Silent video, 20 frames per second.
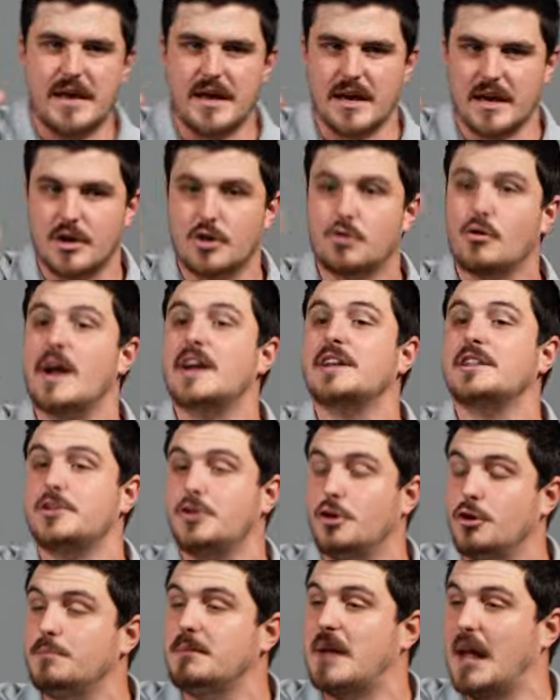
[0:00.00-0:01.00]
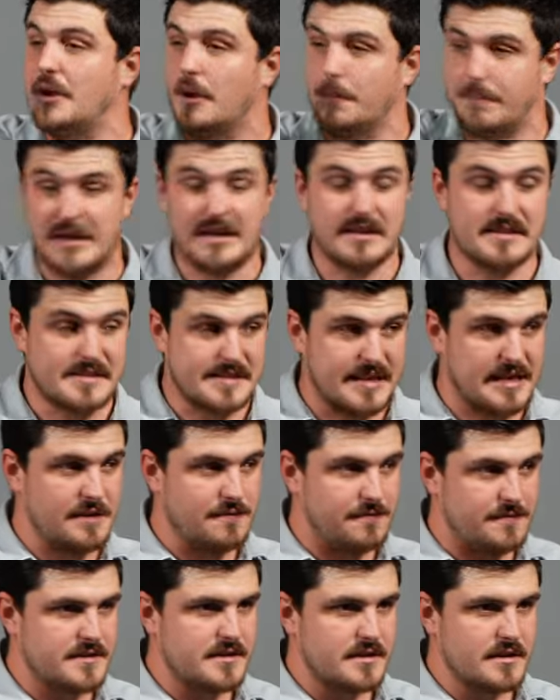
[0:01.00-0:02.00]
greater than whom cannot be conceived,
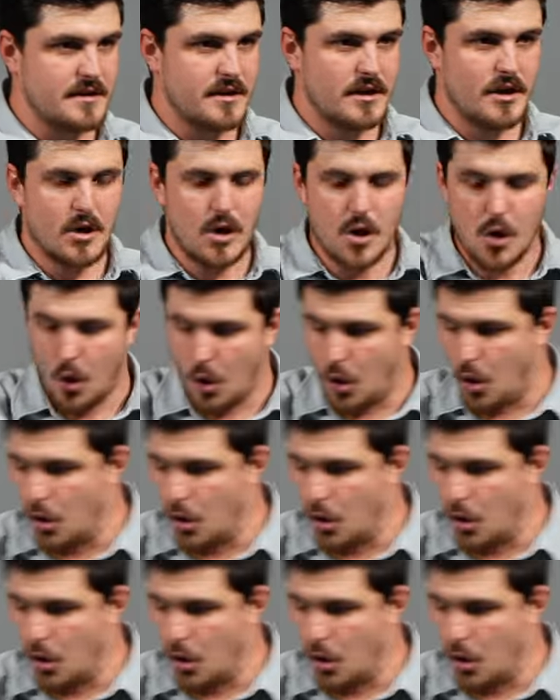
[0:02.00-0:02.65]
or the